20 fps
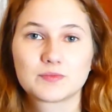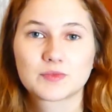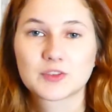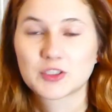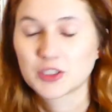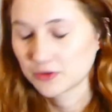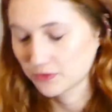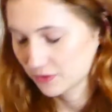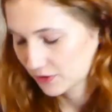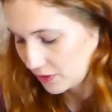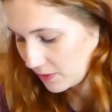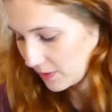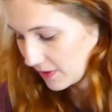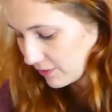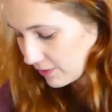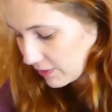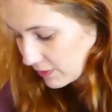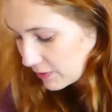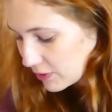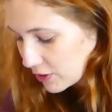So should
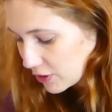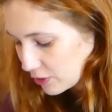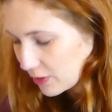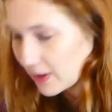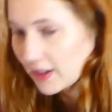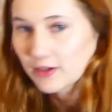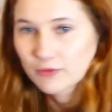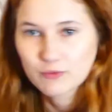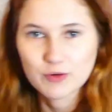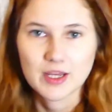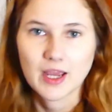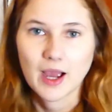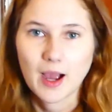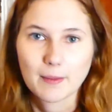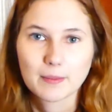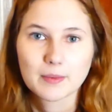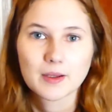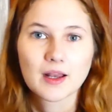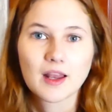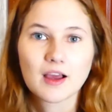we just quickly recap?
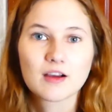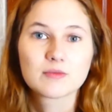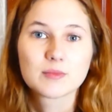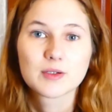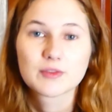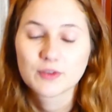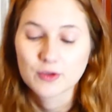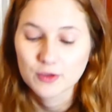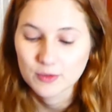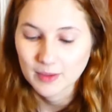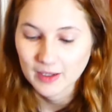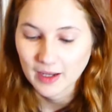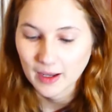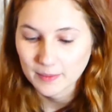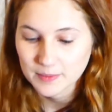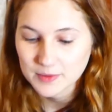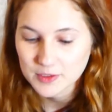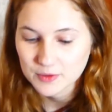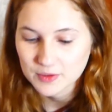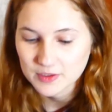I'll have my phone in my
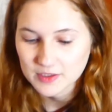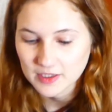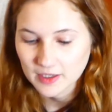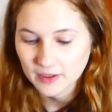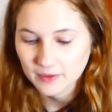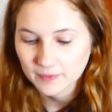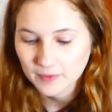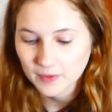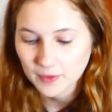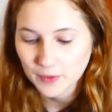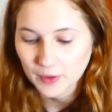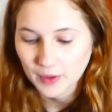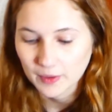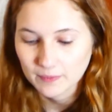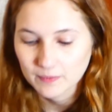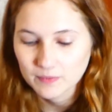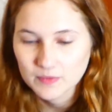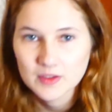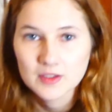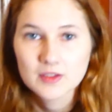lap so you can see it. Okay,
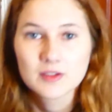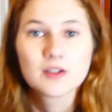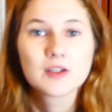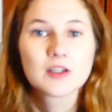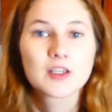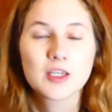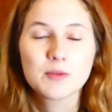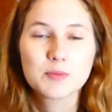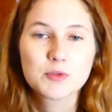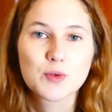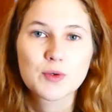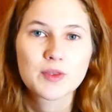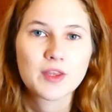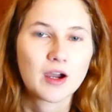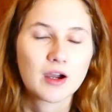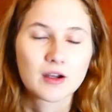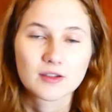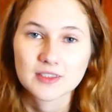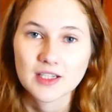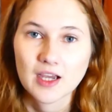keep doing the
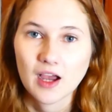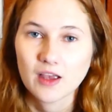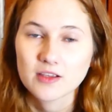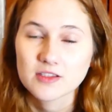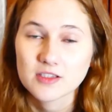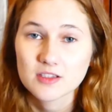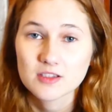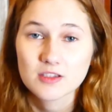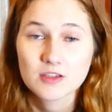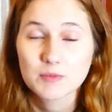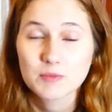hard tasks